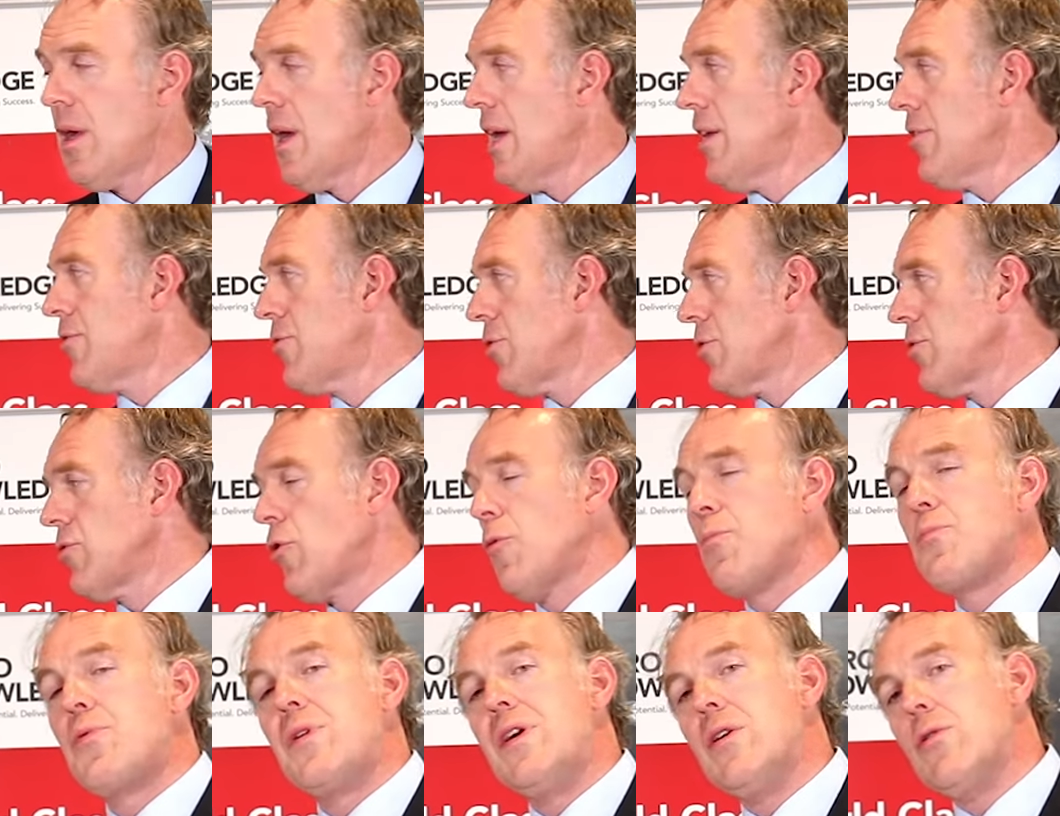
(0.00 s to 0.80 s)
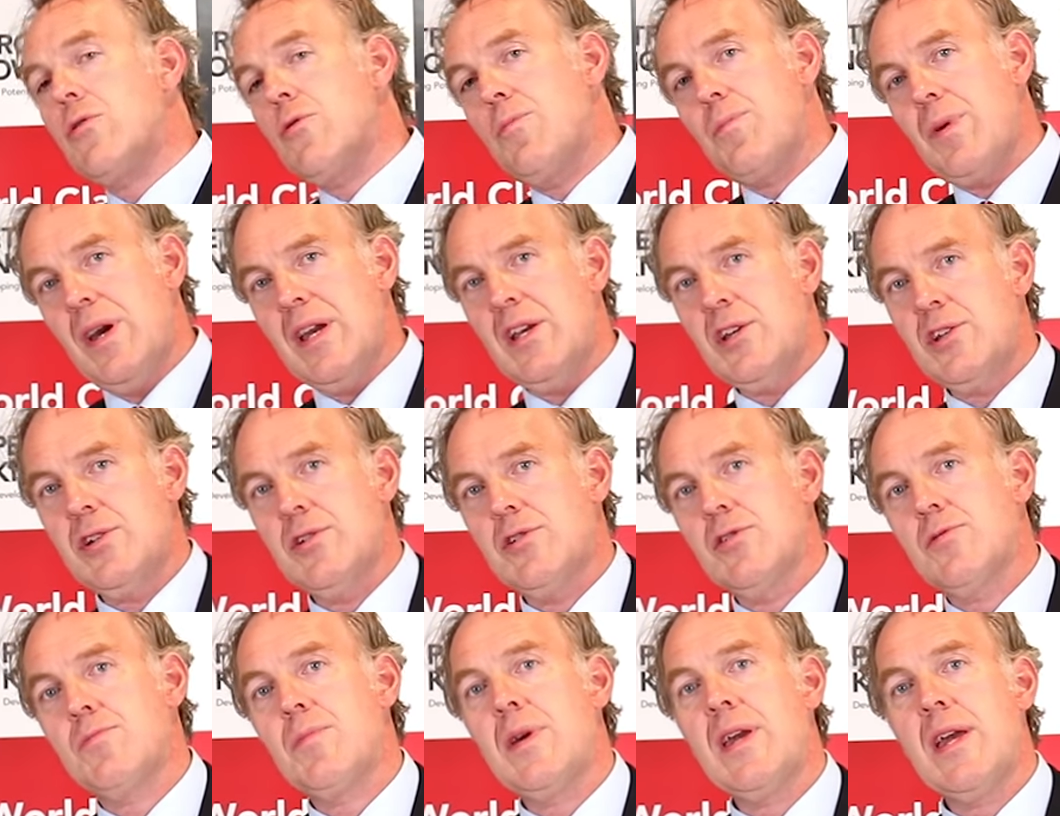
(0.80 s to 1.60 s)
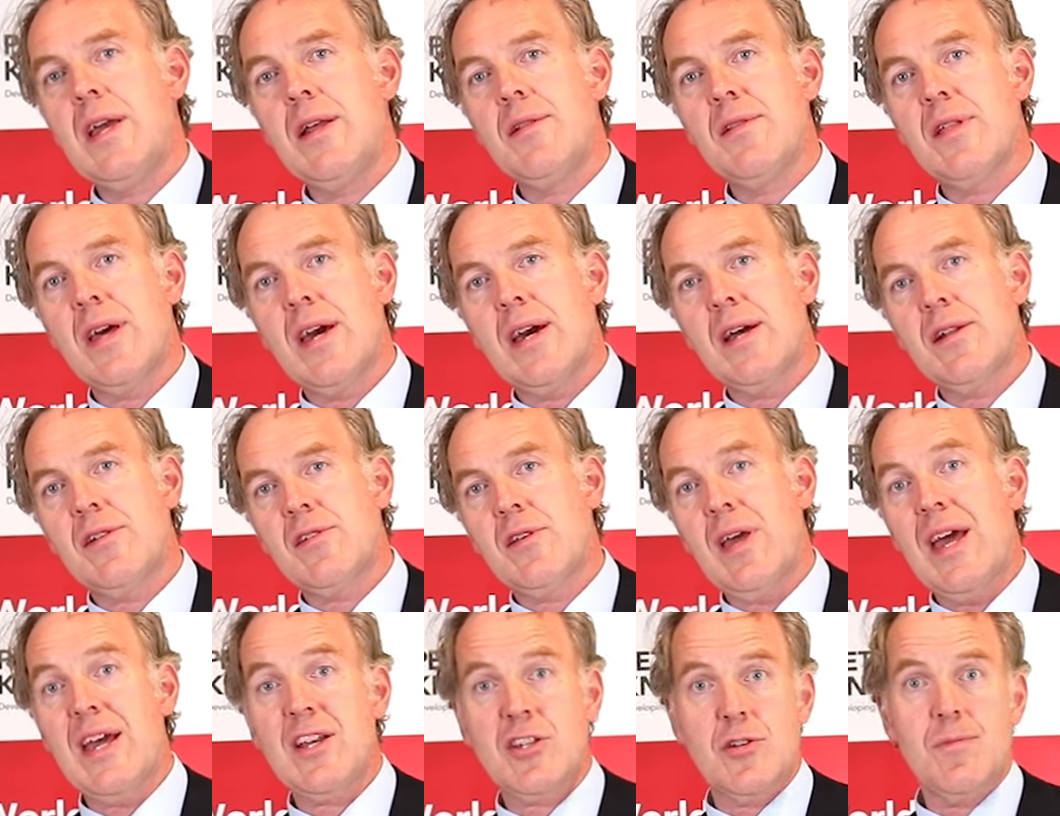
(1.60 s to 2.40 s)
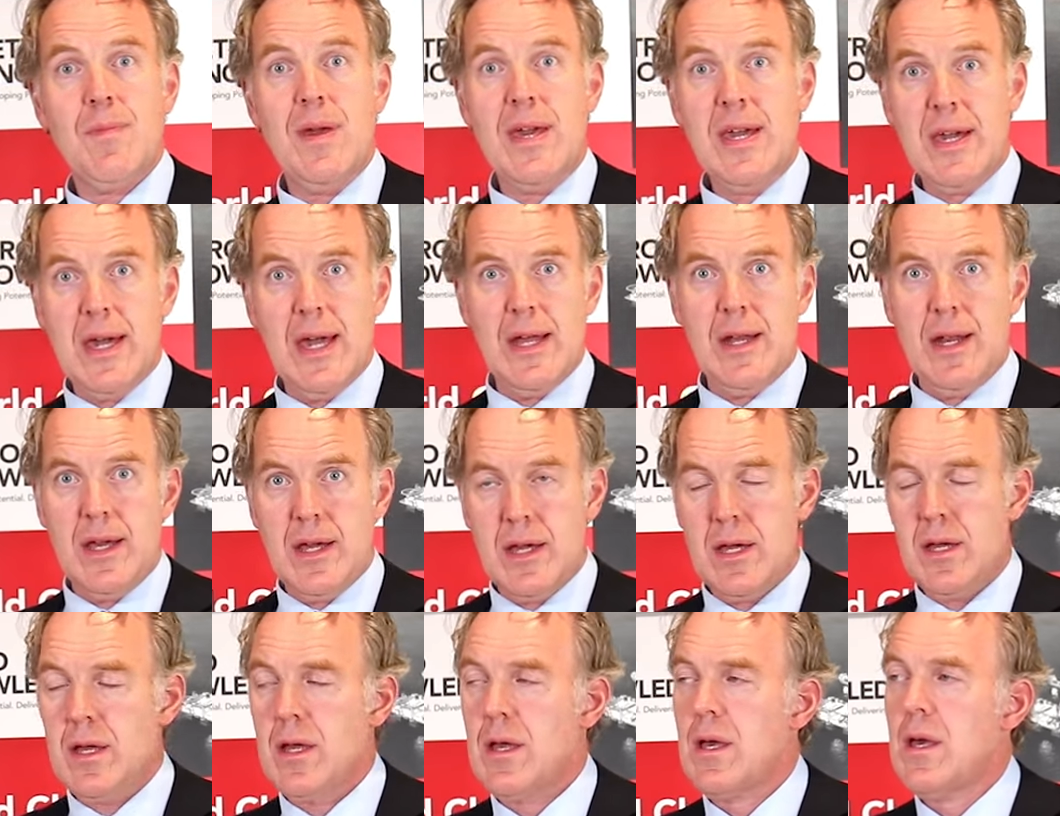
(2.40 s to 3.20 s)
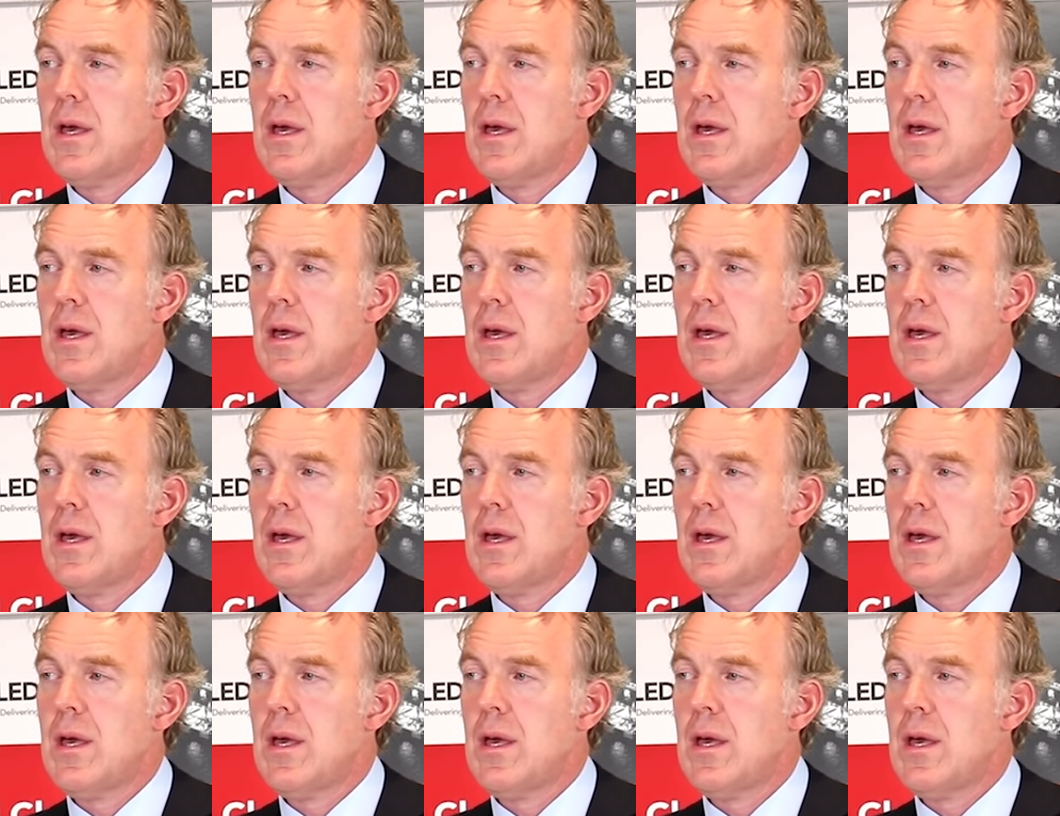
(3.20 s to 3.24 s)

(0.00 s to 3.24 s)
Internal preoccupations mean that, as a mechanic,